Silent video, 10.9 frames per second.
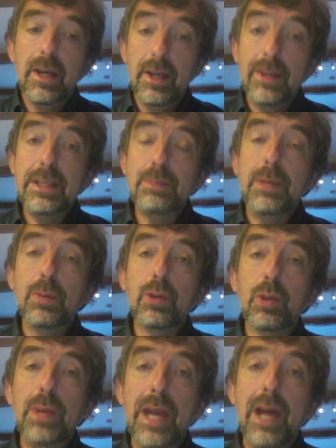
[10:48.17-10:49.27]
These people
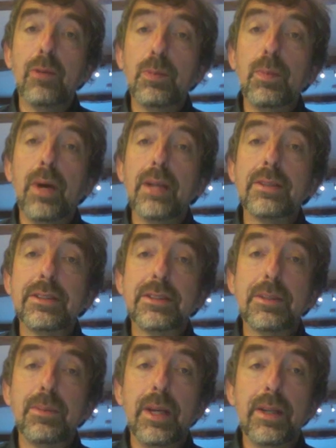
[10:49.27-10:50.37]
could be helped by a
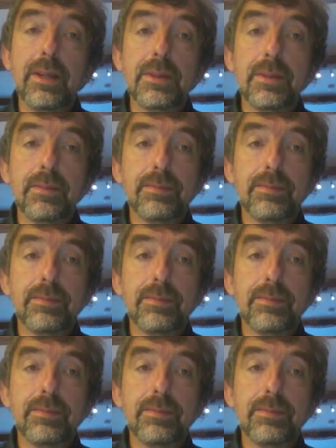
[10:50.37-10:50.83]
system like this.